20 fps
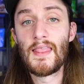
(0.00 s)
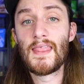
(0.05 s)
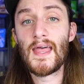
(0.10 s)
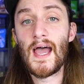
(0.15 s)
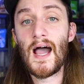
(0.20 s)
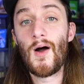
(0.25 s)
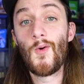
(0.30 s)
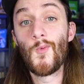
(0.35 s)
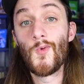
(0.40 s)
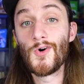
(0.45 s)

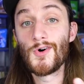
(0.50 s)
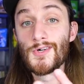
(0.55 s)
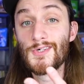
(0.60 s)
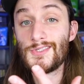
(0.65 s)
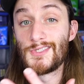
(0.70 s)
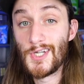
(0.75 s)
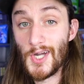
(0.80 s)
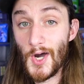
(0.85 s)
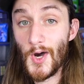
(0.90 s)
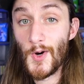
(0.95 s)
that will
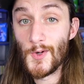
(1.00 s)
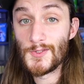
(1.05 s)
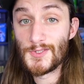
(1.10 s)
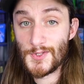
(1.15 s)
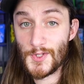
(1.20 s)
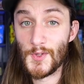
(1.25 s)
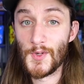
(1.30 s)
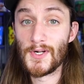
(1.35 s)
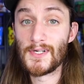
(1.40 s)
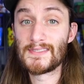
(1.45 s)
go
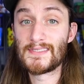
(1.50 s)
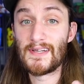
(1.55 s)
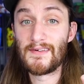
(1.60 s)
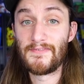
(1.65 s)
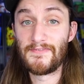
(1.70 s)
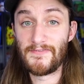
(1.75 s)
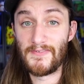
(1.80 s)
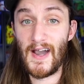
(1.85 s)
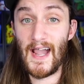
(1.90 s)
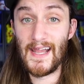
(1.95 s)
towards
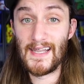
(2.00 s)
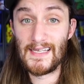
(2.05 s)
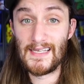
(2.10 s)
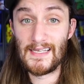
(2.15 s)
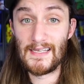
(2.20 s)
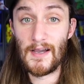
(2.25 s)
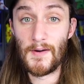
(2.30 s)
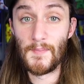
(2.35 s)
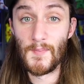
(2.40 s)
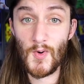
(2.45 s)

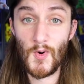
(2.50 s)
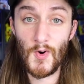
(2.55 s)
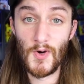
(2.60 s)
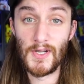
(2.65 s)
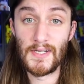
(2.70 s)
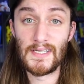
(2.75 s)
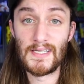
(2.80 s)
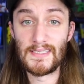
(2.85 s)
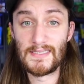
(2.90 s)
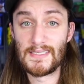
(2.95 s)
finding
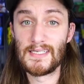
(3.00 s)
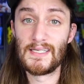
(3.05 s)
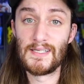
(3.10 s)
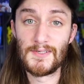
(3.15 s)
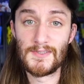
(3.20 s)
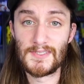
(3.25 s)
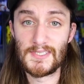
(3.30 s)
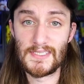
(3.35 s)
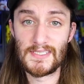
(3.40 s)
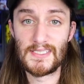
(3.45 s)
more
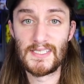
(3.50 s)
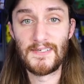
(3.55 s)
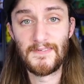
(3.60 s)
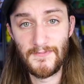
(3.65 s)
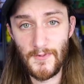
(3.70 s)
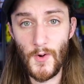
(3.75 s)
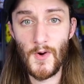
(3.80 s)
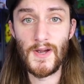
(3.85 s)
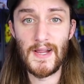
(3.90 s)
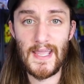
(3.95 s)
Nintendo
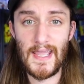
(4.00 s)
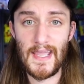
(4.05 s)
64